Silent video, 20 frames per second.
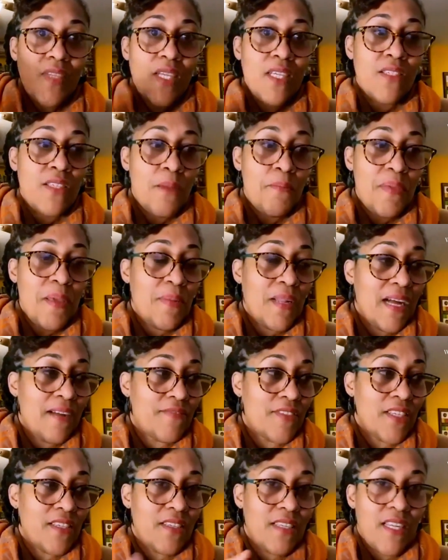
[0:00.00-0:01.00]
some people have
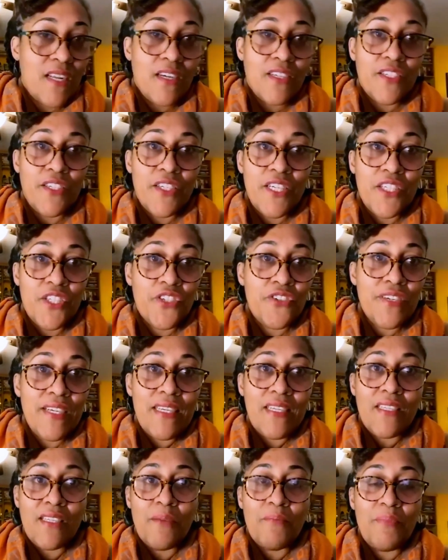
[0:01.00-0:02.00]
to sit under a
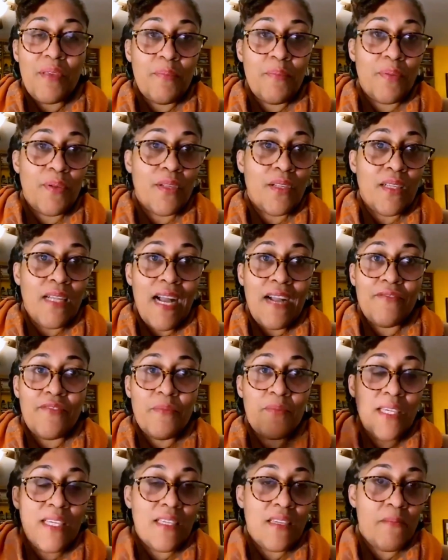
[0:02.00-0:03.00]
tree, some people have to
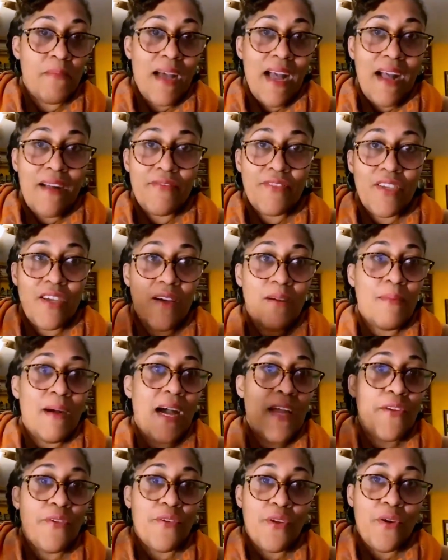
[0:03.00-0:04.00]
be in the bathtub.
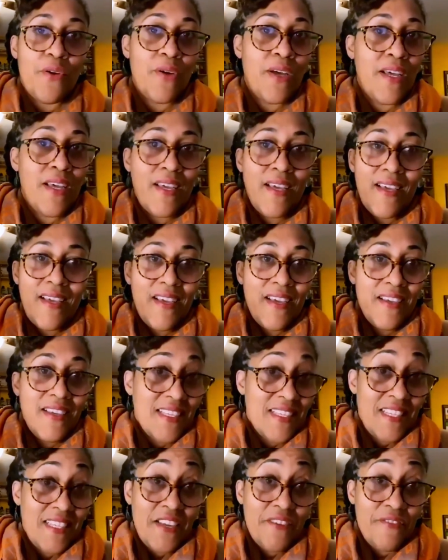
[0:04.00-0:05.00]
I don't know.
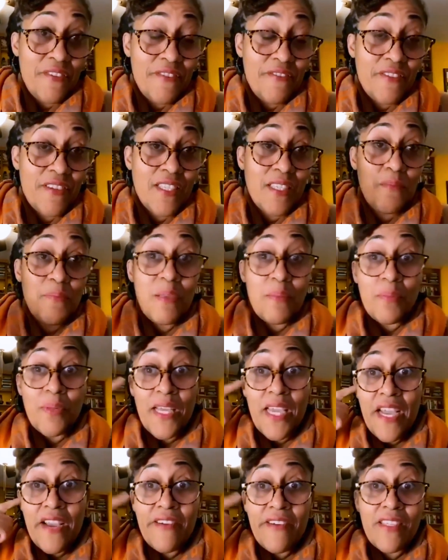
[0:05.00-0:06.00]
it's different for some people
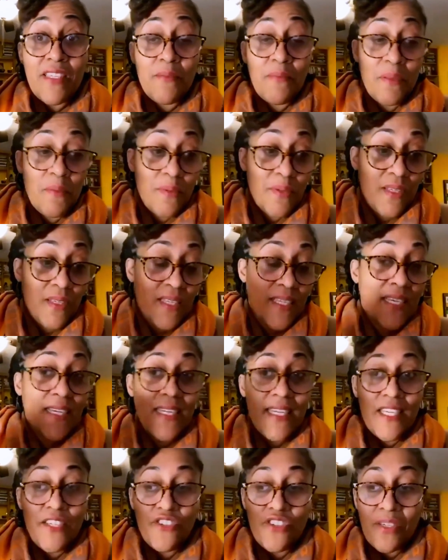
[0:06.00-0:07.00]
hear it, some people see it,
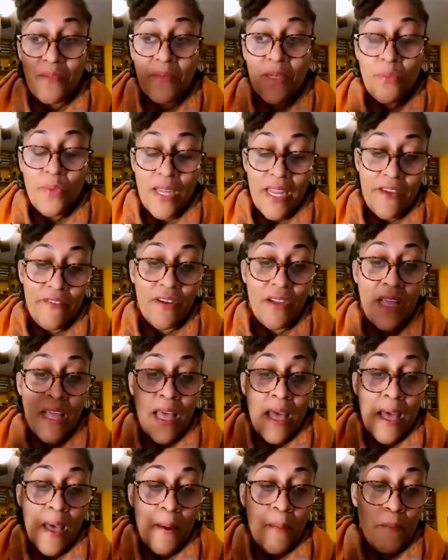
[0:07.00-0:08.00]
they dream it, whatever.
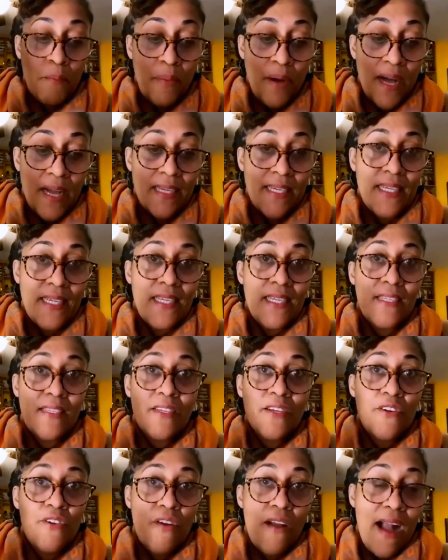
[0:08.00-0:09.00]
But it is a
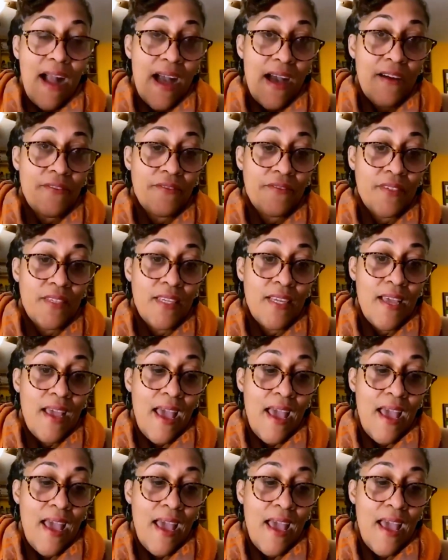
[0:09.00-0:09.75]
craft,